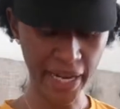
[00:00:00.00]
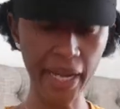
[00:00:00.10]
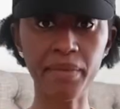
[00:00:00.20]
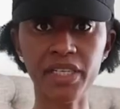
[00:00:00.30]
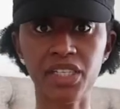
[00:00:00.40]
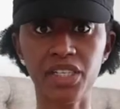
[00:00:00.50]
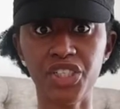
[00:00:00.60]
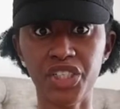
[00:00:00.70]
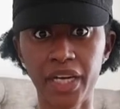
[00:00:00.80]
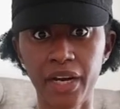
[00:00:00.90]
name is
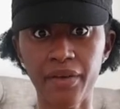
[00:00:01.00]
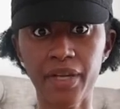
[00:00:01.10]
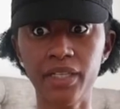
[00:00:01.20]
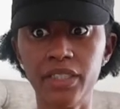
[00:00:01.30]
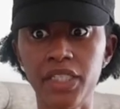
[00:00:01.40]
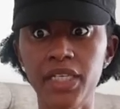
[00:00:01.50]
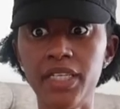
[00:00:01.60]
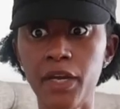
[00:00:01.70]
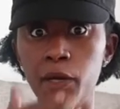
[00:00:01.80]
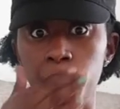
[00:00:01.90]
sharon she's
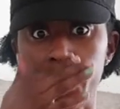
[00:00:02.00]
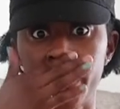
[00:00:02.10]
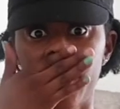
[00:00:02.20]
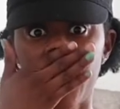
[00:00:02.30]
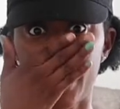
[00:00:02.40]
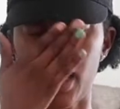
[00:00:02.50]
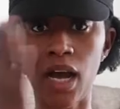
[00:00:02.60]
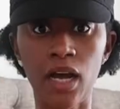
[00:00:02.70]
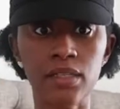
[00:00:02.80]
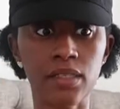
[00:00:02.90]
here in north carolina
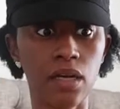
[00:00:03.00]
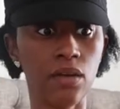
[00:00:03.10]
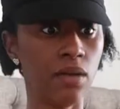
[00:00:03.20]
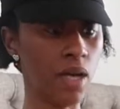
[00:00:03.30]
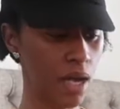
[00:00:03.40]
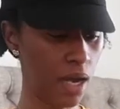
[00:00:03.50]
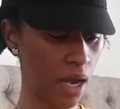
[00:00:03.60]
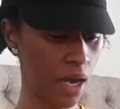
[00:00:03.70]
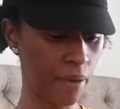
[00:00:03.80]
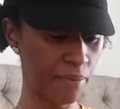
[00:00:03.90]
also
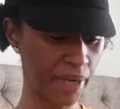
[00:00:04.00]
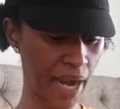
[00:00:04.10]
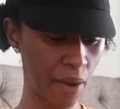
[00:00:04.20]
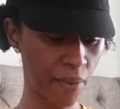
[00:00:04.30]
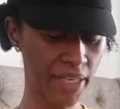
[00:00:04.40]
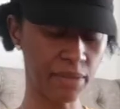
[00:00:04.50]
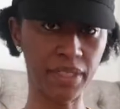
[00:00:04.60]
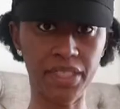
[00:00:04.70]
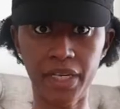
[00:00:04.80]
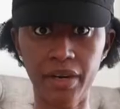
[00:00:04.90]
um, but i watch
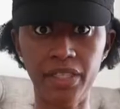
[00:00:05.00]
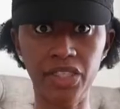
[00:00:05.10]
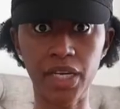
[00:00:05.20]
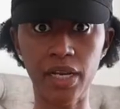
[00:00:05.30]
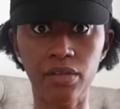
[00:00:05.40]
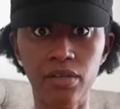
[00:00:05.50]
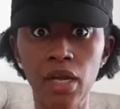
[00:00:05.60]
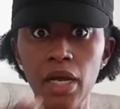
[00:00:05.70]
miss sharon's channel